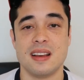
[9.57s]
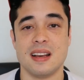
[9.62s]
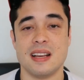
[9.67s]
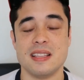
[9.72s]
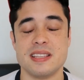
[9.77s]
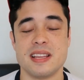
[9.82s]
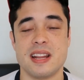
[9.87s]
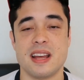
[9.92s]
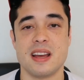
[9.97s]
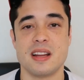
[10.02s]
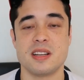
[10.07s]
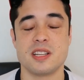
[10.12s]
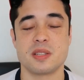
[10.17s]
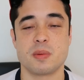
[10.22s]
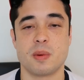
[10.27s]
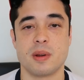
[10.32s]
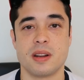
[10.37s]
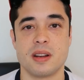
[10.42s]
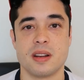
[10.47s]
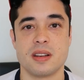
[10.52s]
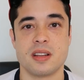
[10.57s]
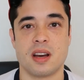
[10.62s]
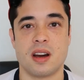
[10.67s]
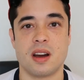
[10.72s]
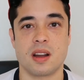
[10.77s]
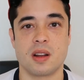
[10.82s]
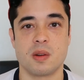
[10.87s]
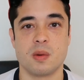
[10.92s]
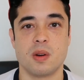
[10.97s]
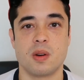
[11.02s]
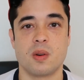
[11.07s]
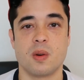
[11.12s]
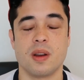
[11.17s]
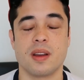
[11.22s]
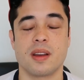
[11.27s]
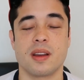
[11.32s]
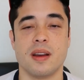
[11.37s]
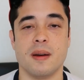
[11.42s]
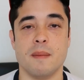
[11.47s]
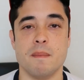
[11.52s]
And today I just wanted to talk real
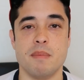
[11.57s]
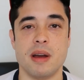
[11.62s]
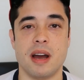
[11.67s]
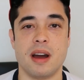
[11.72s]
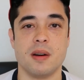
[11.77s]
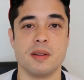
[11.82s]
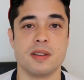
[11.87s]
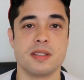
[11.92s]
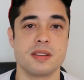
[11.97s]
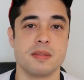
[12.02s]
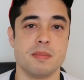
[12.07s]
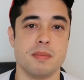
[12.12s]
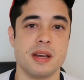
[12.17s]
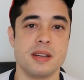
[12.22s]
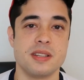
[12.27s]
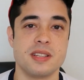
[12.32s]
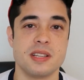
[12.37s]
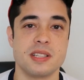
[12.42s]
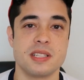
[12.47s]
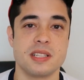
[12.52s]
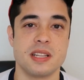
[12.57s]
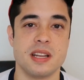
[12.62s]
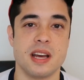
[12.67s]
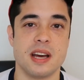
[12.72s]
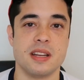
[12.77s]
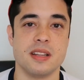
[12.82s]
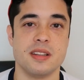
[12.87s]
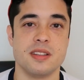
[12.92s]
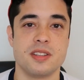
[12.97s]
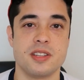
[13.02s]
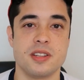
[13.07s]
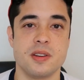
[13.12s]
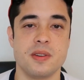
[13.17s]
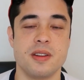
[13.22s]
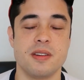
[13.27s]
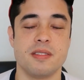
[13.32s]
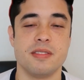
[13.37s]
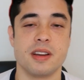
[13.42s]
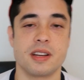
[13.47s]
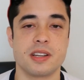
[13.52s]
quick about Manchester United's
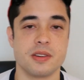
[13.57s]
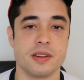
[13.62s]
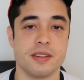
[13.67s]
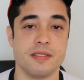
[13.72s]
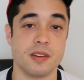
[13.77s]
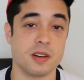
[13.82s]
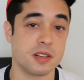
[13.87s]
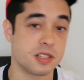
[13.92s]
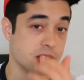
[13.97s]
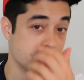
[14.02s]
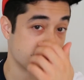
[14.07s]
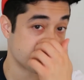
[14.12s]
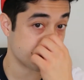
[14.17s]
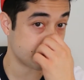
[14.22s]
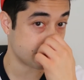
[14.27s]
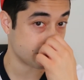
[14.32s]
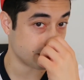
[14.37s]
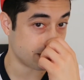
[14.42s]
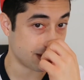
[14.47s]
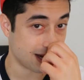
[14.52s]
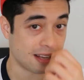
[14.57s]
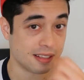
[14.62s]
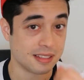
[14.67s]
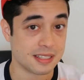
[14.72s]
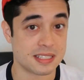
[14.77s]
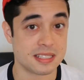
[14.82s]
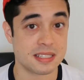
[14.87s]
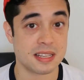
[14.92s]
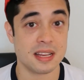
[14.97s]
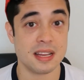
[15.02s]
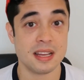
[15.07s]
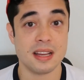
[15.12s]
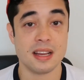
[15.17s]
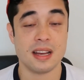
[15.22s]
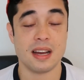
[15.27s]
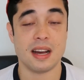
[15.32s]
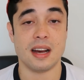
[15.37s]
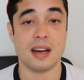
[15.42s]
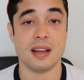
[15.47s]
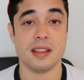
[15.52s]
2-0 victory versus Crystal Palace
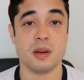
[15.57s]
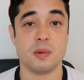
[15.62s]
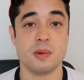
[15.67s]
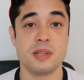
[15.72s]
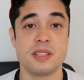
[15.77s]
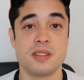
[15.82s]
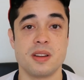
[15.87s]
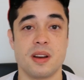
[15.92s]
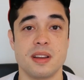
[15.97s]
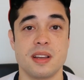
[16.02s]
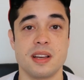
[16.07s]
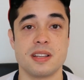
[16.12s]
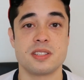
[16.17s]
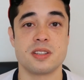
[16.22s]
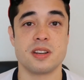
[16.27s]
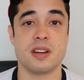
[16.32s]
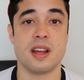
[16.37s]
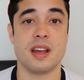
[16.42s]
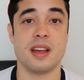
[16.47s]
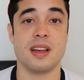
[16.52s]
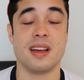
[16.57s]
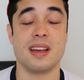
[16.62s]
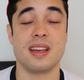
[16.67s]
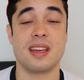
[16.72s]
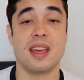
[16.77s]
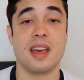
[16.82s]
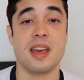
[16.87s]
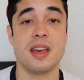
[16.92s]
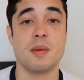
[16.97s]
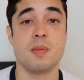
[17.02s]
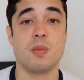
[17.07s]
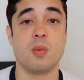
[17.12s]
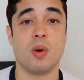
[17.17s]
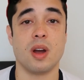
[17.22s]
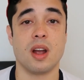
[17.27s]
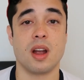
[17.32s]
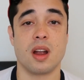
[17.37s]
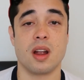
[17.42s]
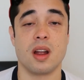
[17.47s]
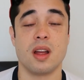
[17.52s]
that we saw yesterday. A game
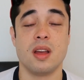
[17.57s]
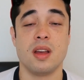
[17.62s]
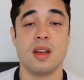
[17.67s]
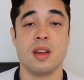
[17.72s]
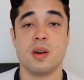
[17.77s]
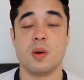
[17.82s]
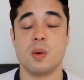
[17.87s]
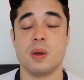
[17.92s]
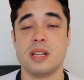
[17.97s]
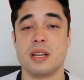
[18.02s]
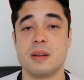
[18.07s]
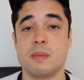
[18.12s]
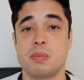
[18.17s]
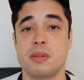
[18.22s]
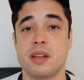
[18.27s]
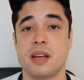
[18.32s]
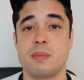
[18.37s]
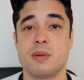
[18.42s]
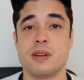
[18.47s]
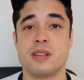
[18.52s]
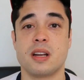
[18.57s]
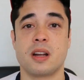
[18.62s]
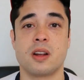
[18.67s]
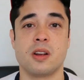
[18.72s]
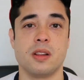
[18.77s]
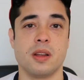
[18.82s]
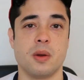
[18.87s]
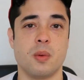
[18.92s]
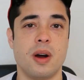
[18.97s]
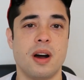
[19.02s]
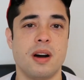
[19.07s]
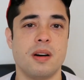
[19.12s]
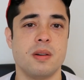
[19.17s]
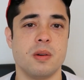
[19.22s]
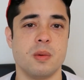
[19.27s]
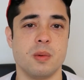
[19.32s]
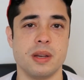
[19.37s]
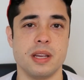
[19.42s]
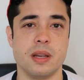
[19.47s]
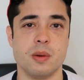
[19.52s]
where we didn't play particularly
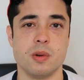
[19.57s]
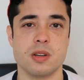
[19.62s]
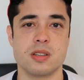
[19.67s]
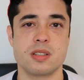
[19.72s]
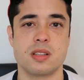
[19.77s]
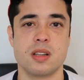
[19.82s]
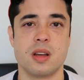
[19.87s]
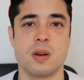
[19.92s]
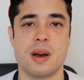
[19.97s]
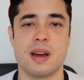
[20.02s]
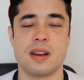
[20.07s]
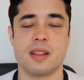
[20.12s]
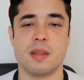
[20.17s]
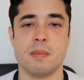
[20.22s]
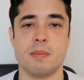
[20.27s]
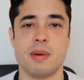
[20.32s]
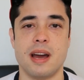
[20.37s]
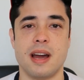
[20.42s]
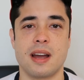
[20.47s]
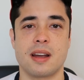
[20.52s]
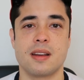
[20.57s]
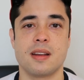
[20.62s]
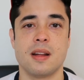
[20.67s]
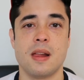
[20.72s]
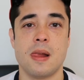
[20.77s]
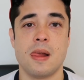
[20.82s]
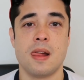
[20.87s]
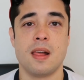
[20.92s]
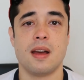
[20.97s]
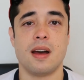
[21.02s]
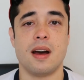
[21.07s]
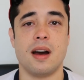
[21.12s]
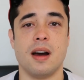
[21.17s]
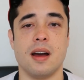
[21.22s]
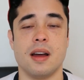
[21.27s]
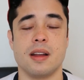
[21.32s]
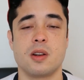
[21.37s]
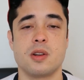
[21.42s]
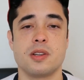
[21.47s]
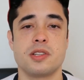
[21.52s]
well. We were slow out of the back.
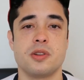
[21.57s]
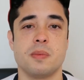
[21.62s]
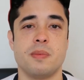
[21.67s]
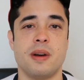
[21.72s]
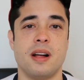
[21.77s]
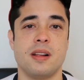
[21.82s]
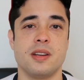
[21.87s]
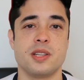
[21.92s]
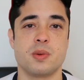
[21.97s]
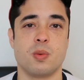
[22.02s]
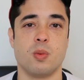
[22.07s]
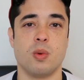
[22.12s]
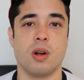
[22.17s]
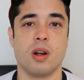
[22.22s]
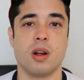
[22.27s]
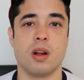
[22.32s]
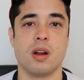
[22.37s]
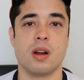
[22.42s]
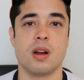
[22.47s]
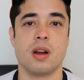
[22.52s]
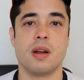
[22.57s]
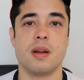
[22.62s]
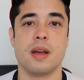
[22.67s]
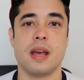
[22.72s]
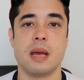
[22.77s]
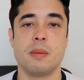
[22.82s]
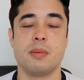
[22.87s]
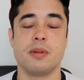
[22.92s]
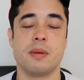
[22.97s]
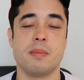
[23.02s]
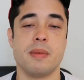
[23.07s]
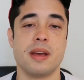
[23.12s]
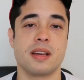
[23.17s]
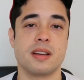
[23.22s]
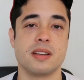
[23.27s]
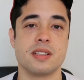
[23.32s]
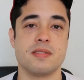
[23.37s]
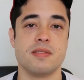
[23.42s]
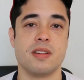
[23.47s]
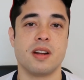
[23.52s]
And Crystal Palace were able to
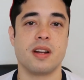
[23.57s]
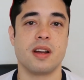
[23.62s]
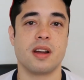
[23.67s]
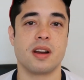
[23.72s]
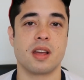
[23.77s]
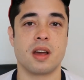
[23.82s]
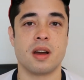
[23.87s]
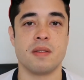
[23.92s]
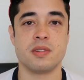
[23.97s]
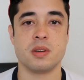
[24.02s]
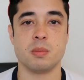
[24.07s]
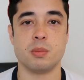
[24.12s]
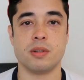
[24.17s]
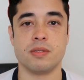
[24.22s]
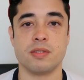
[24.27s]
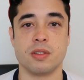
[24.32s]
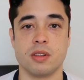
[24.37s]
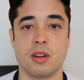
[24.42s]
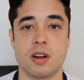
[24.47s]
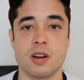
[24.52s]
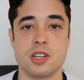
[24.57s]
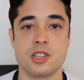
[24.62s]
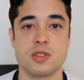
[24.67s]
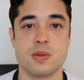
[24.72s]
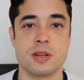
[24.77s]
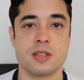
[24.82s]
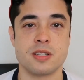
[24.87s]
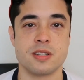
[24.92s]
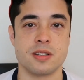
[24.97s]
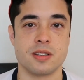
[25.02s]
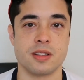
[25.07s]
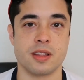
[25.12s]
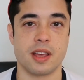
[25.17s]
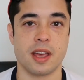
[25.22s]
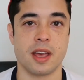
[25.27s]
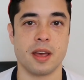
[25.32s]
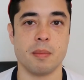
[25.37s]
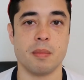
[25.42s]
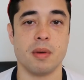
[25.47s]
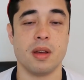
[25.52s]
make us very uncomfortable for large stretches of the
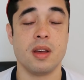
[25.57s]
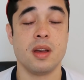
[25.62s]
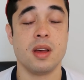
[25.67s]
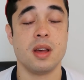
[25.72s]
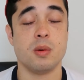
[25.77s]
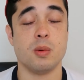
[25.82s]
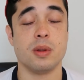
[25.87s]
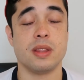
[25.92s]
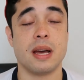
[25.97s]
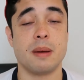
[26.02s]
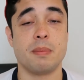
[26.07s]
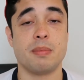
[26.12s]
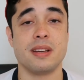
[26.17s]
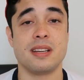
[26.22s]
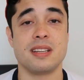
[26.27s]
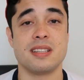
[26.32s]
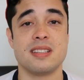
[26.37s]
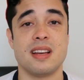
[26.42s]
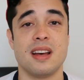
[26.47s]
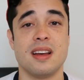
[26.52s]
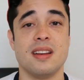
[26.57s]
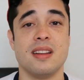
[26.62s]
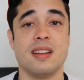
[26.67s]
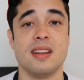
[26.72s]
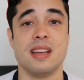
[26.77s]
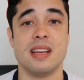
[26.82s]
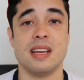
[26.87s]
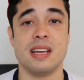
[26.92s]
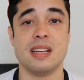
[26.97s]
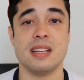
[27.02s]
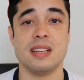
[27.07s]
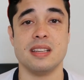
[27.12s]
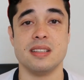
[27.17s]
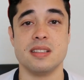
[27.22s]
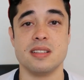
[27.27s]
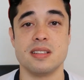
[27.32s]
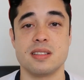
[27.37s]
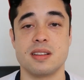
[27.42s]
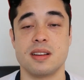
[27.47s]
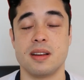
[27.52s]
game. With that being said, it
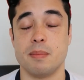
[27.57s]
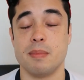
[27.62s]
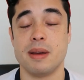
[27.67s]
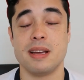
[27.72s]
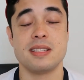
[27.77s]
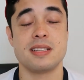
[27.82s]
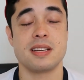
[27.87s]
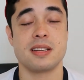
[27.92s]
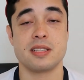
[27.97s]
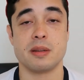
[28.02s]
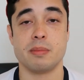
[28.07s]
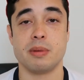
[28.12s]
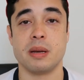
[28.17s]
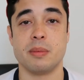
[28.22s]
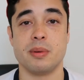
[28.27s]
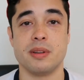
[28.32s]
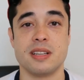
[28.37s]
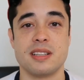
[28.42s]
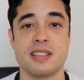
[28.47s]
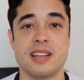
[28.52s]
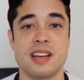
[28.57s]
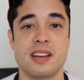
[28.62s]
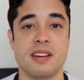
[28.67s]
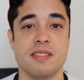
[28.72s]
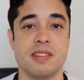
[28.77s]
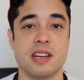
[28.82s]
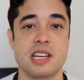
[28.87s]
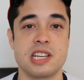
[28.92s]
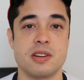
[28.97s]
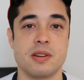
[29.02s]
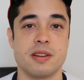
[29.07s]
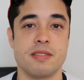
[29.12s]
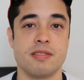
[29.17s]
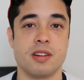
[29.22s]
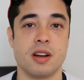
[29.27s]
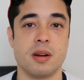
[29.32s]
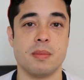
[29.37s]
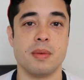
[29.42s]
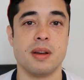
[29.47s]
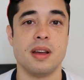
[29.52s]
is amazing to be able to take a victory
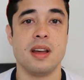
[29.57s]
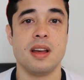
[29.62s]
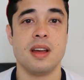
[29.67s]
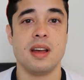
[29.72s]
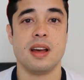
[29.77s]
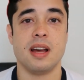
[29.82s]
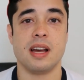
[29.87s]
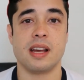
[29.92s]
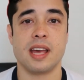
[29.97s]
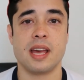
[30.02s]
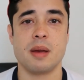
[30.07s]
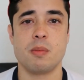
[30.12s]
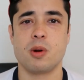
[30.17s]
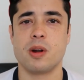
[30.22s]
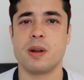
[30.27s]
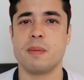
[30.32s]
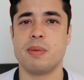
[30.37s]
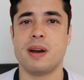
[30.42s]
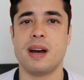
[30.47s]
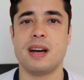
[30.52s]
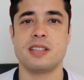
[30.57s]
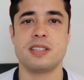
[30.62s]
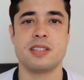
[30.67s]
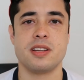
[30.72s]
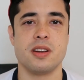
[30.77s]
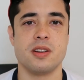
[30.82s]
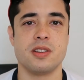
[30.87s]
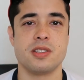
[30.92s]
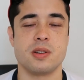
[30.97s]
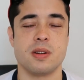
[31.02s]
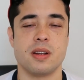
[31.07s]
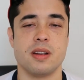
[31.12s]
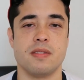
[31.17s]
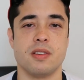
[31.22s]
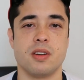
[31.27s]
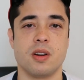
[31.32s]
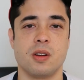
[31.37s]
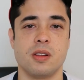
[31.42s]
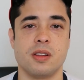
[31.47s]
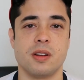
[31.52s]
from a game where in past years or
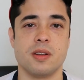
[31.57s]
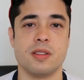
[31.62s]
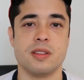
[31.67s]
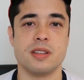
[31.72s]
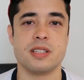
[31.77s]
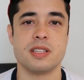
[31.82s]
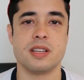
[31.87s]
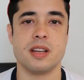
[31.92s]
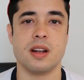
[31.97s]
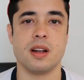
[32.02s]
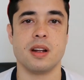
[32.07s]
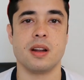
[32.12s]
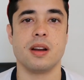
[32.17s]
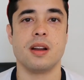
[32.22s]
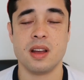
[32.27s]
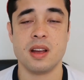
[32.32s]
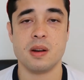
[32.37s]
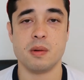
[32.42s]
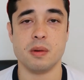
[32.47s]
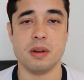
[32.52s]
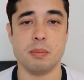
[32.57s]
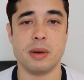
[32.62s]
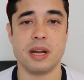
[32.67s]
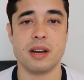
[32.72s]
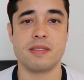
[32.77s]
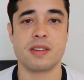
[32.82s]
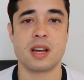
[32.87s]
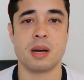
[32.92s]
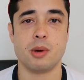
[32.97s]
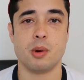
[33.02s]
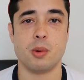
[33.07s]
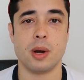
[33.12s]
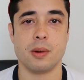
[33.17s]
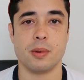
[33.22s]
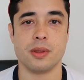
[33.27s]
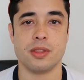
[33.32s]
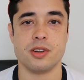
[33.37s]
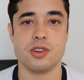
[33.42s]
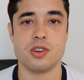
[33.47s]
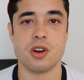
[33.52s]
even earlier this year we might have come away
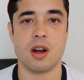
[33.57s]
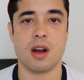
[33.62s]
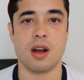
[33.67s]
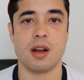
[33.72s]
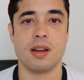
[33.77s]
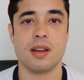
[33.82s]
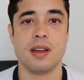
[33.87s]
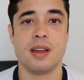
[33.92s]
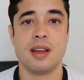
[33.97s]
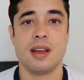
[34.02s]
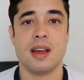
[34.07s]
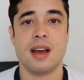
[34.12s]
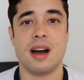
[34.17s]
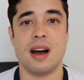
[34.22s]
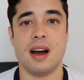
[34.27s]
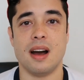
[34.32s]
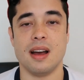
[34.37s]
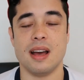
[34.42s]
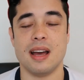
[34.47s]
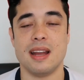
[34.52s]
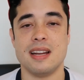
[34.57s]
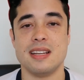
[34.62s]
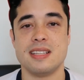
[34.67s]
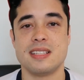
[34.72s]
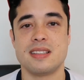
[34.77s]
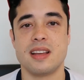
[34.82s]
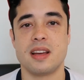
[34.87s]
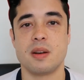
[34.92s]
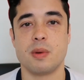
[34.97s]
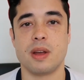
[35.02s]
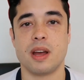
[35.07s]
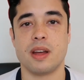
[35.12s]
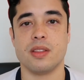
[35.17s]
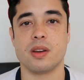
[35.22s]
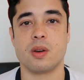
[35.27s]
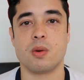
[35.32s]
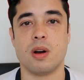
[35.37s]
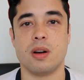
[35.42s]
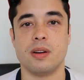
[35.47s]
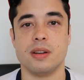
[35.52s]
with a draw, and instead we had
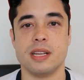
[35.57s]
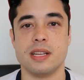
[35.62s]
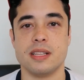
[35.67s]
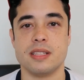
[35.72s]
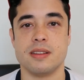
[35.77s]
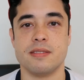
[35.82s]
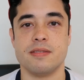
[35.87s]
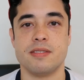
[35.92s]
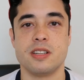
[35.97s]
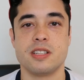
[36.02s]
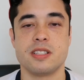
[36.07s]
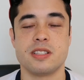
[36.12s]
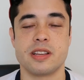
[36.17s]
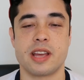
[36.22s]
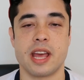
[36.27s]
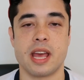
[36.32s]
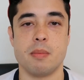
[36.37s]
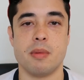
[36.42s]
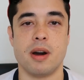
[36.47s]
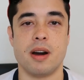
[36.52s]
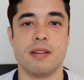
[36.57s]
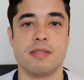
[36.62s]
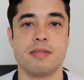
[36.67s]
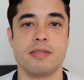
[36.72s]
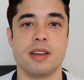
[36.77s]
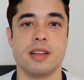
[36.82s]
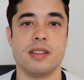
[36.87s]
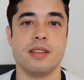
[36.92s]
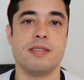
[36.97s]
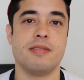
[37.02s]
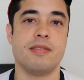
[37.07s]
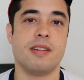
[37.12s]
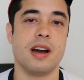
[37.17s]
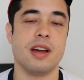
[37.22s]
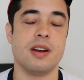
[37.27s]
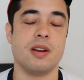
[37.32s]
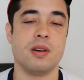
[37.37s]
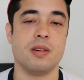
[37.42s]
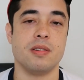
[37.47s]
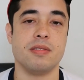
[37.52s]
the quality to finish the game off in the
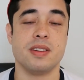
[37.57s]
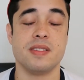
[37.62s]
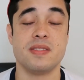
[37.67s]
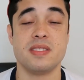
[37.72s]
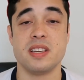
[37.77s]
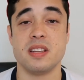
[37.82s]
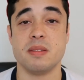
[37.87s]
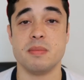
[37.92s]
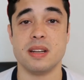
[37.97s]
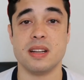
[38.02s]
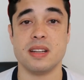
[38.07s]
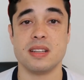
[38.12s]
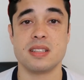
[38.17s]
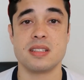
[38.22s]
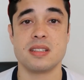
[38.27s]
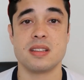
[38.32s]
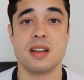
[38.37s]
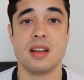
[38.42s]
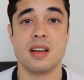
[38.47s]
final 15 minutes,